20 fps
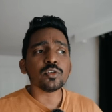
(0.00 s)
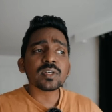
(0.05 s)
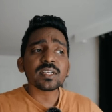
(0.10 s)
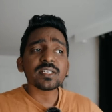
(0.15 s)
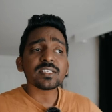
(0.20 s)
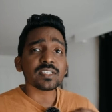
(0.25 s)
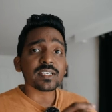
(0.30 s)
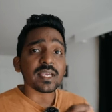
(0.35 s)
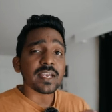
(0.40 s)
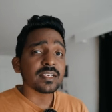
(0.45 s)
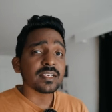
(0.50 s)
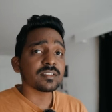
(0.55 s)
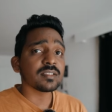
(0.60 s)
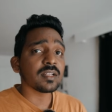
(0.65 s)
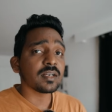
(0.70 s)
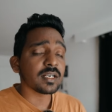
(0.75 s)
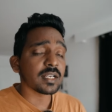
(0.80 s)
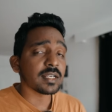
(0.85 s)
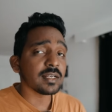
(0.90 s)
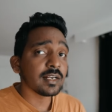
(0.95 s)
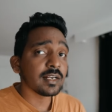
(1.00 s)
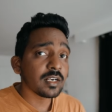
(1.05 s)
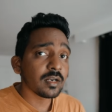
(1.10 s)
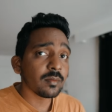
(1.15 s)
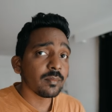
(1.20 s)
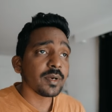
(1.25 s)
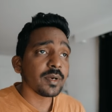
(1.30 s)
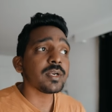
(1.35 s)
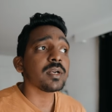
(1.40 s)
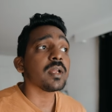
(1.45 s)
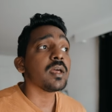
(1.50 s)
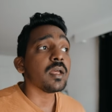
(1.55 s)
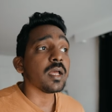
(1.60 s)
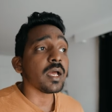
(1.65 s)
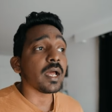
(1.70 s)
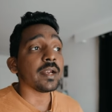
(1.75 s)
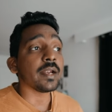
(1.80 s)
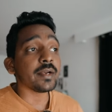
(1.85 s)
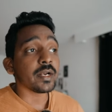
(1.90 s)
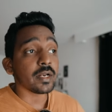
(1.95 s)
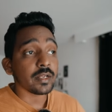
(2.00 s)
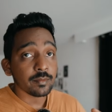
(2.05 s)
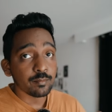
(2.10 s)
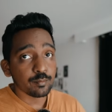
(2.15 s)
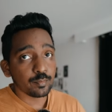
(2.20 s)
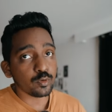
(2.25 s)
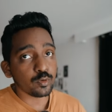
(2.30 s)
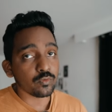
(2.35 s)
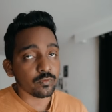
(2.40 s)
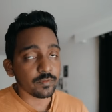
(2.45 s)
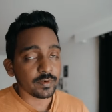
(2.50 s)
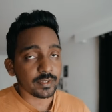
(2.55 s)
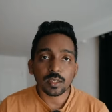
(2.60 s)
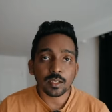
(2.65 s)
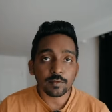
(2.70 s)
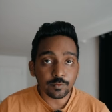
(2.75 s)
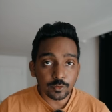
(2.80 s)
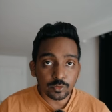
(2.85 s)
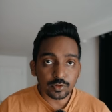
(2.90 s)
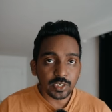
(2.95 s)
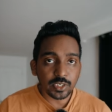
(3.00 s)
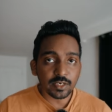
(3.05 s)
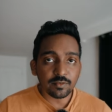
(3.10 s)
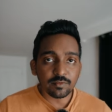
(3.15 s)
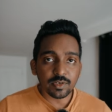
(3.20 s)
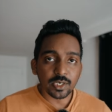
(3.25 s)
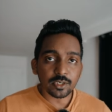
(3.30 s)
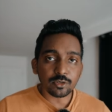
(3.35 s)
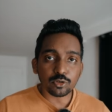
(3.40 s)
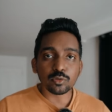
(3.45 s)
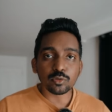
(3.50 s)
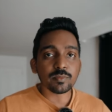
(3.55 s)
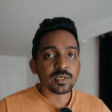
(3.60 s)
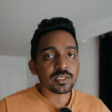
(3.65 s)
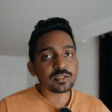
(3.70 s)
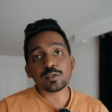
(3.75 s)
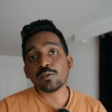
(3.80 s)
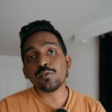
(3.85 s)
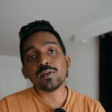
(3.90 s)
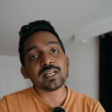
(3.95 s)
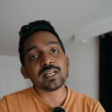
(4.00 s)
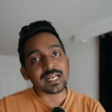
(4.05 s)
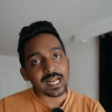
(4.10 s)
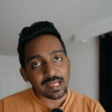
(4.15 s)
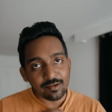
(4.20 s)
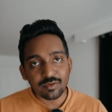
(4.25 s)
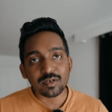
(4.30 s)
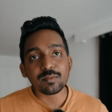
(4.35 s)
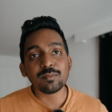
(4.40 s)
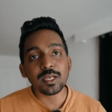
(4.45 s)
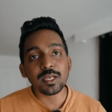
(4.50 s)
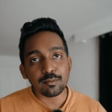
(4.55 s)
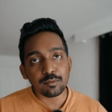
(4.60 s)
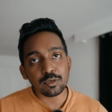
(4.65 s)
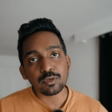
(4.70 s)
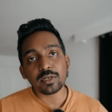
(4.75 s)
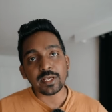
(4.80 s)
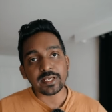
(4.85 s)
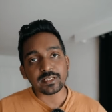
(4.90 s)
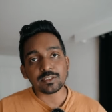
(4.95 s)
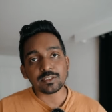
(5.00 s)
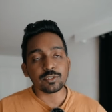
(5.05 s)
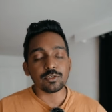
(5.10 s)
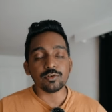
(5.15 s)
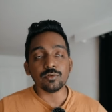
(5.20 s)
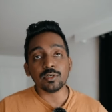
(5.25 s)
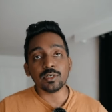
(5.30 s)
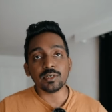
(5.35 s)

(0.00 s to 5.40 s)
you can change that a little bit and improve it. If you deviate too much, you will never be able to execute